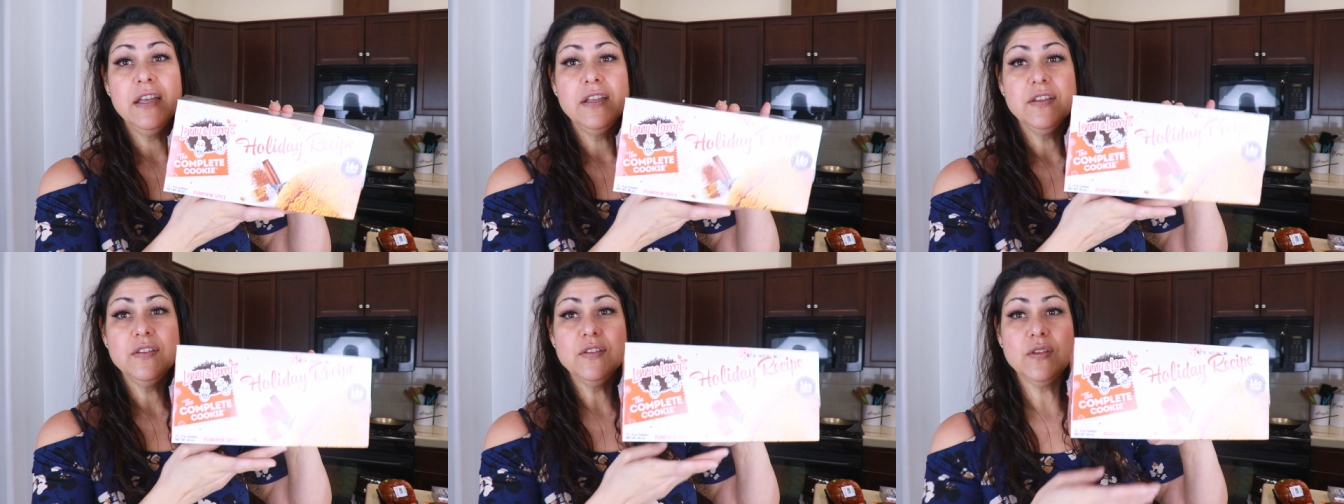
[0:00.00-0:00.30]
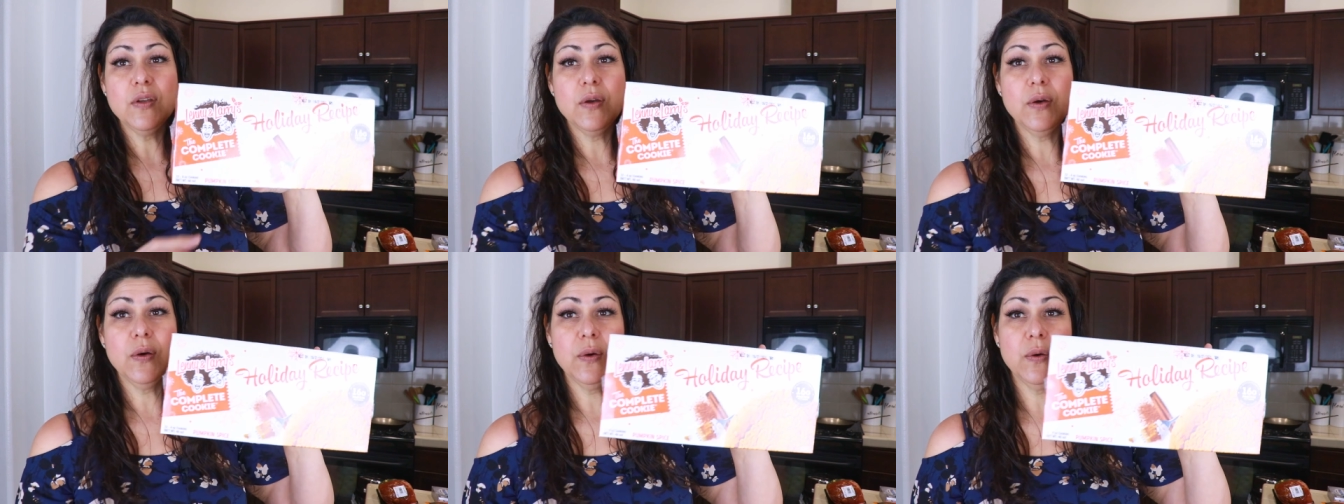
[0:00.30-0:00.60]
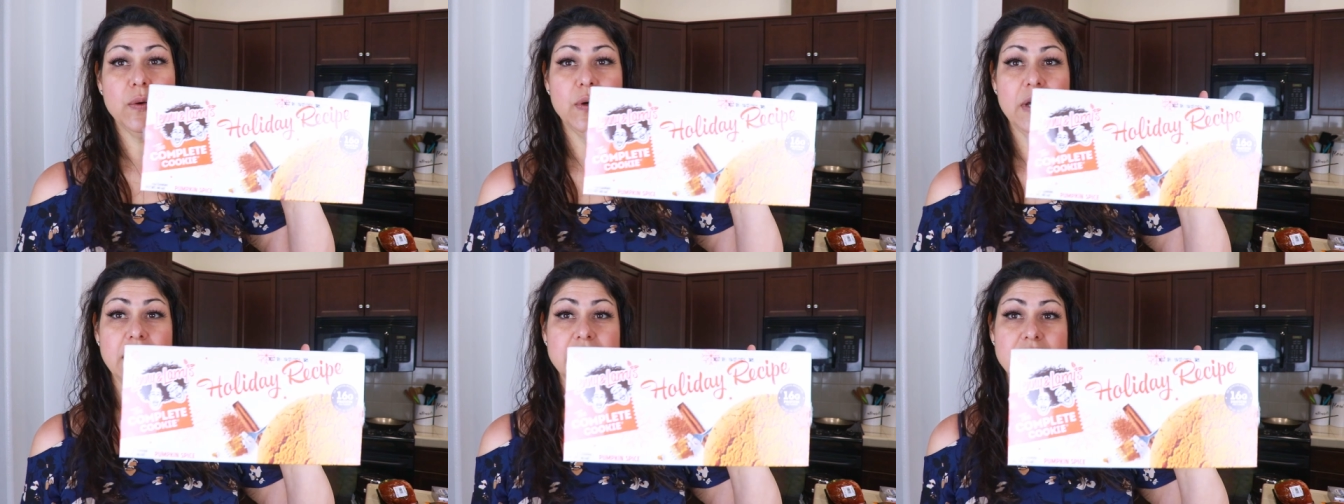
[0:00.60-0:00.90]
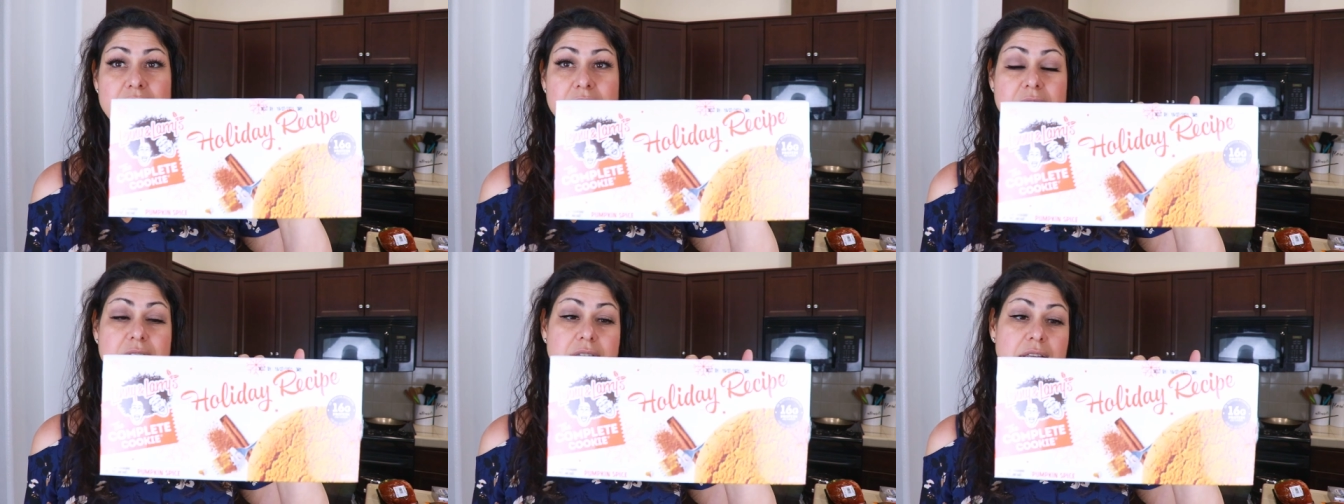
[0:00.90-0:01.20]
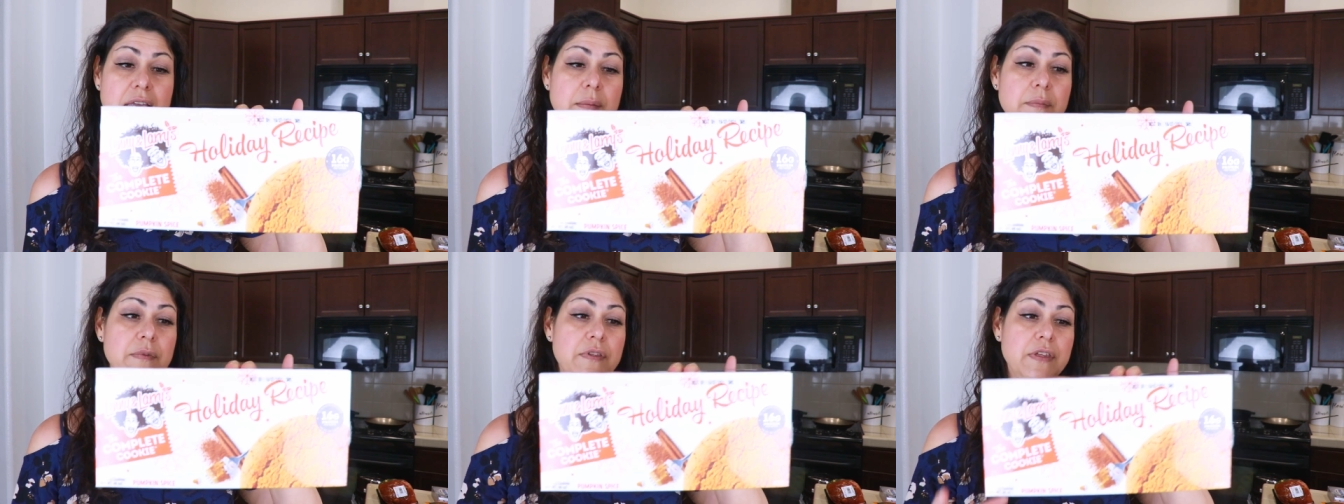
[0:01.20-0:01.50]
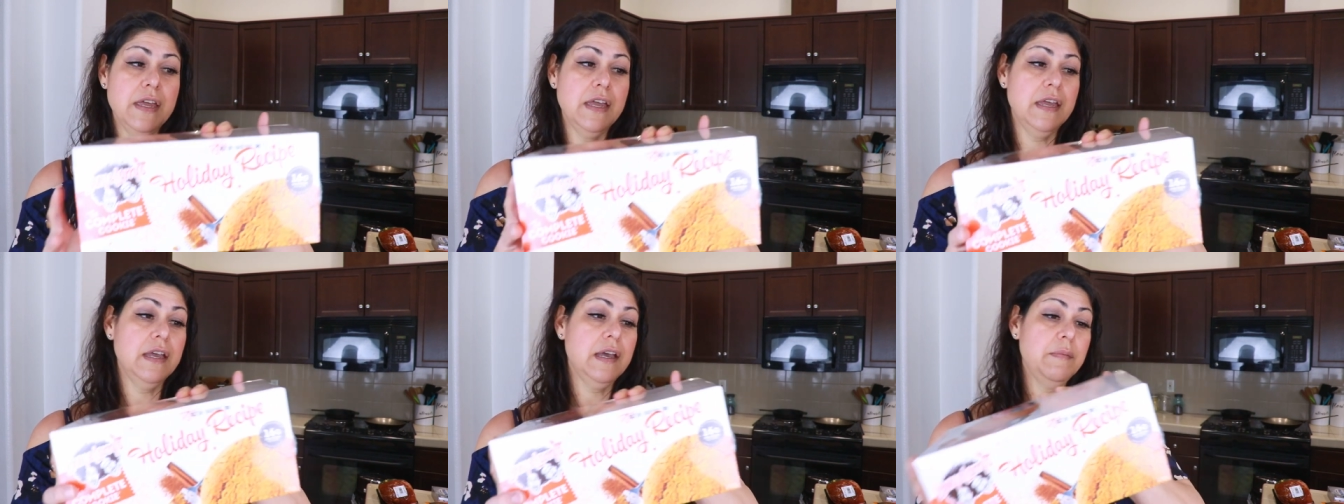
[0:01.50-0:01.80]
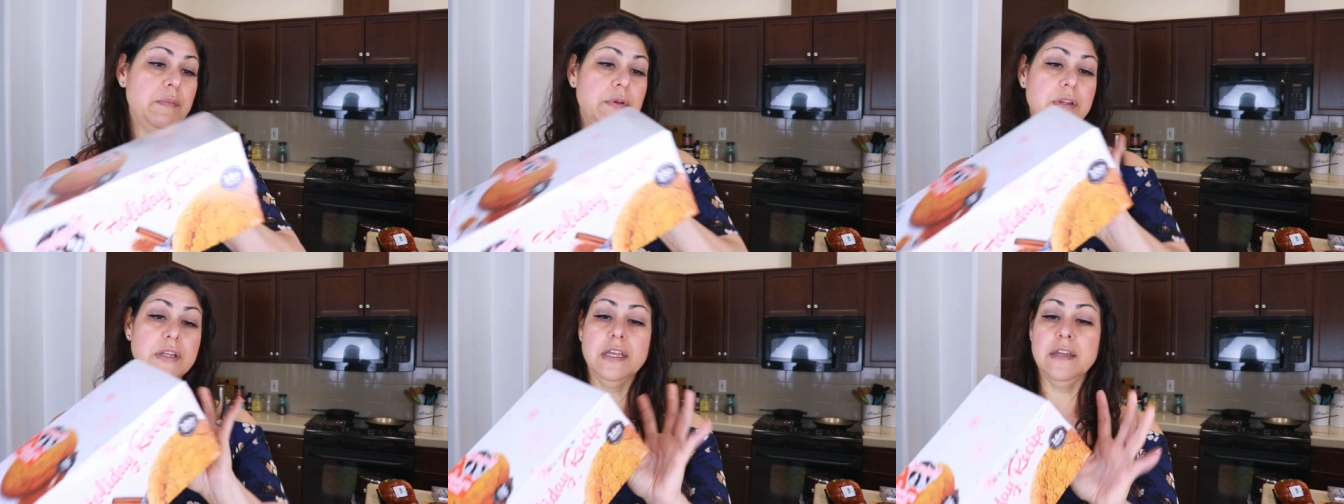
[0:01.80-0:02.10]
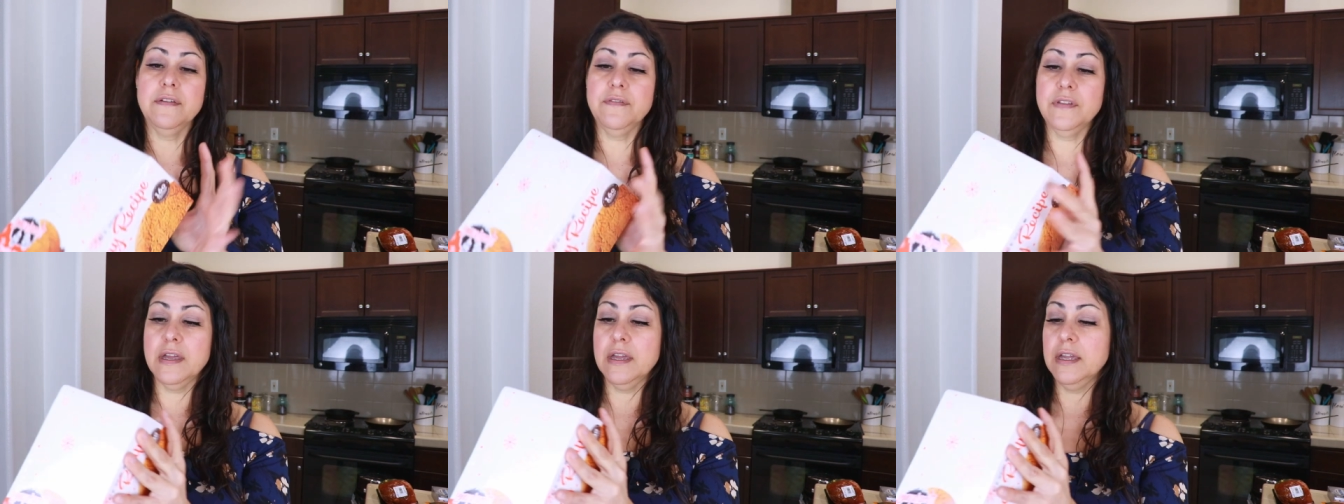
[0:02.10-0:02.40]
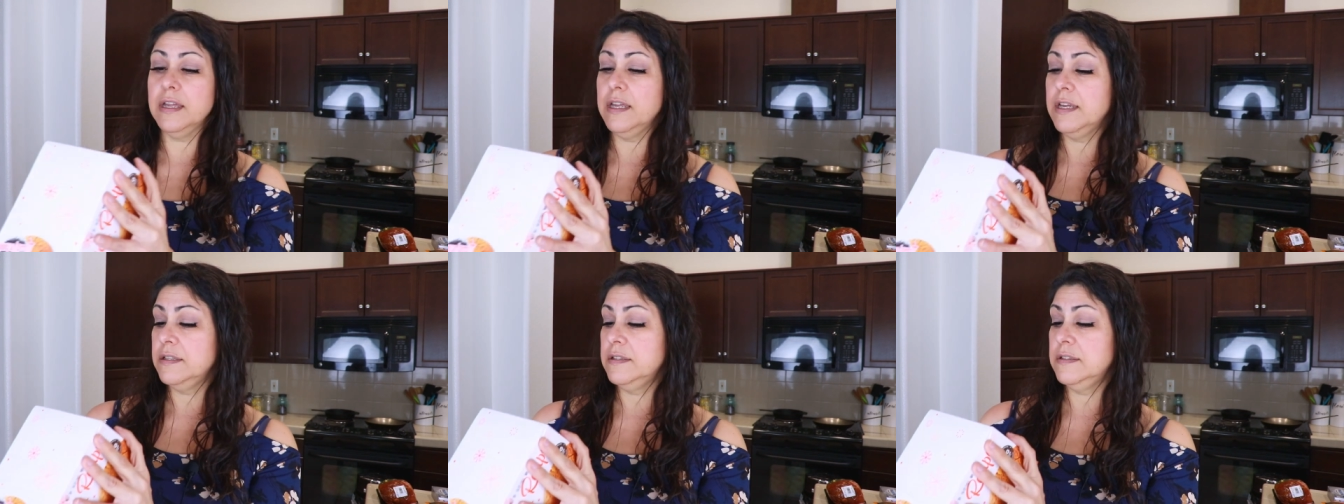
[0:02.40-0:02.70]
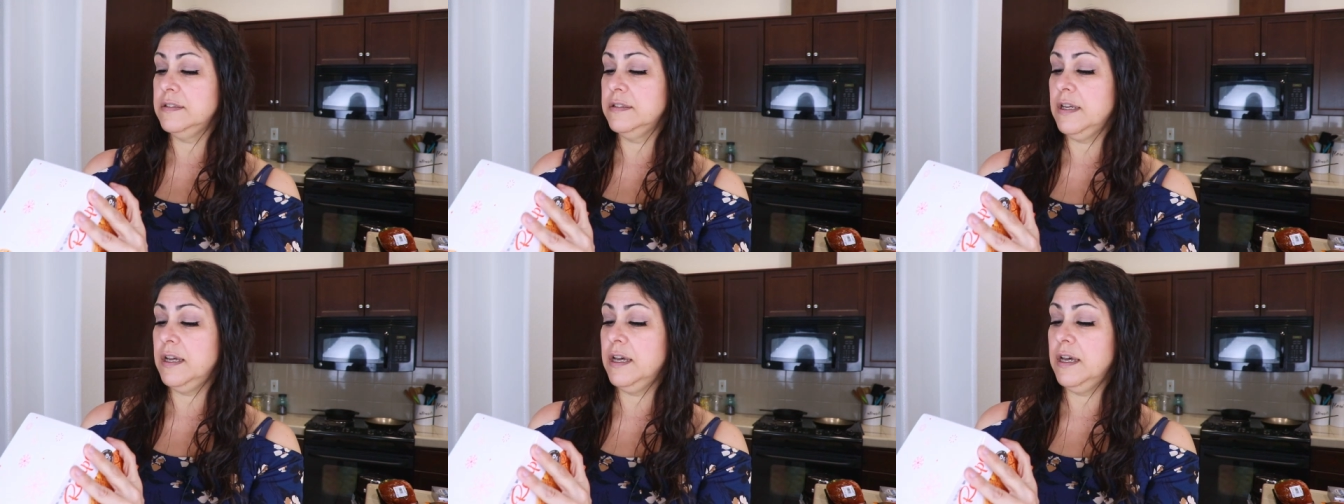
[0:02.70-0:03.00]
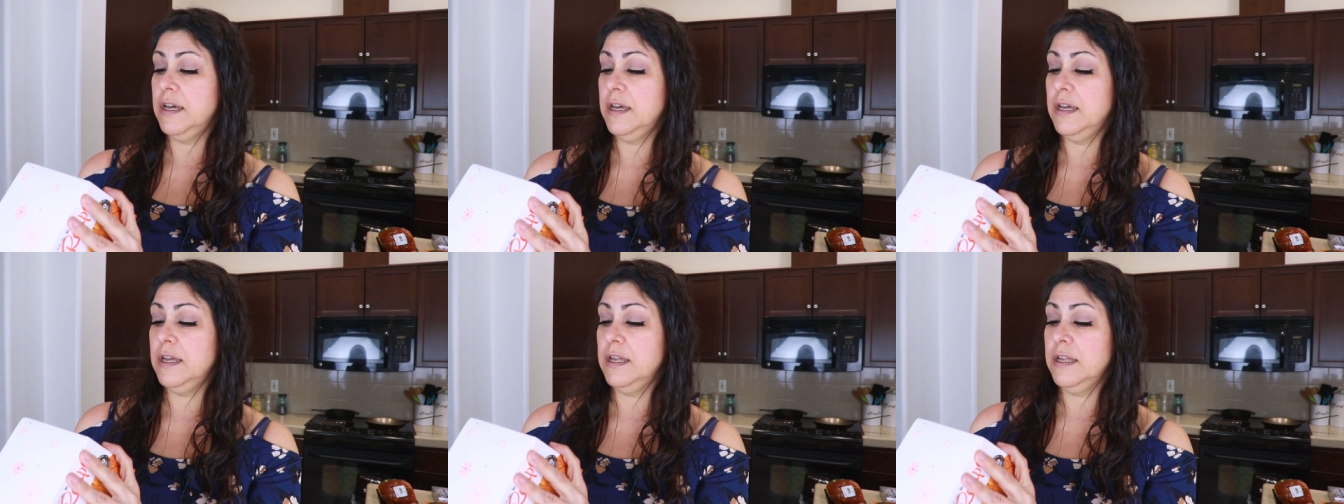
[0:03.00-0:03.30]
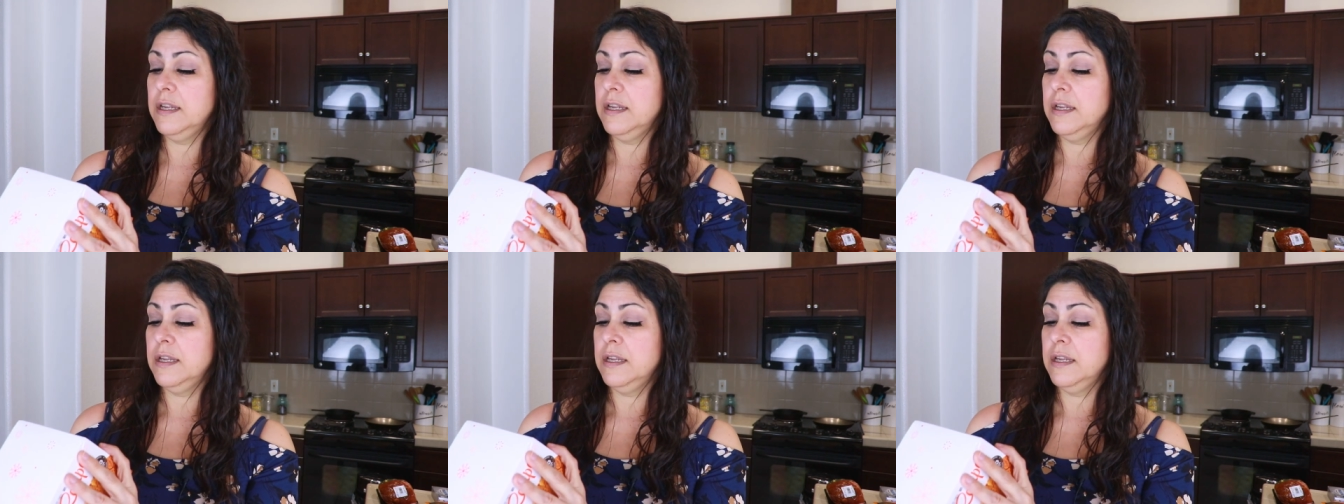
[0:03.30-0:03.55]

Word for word: So it's the same thing. I believe that it's, uh,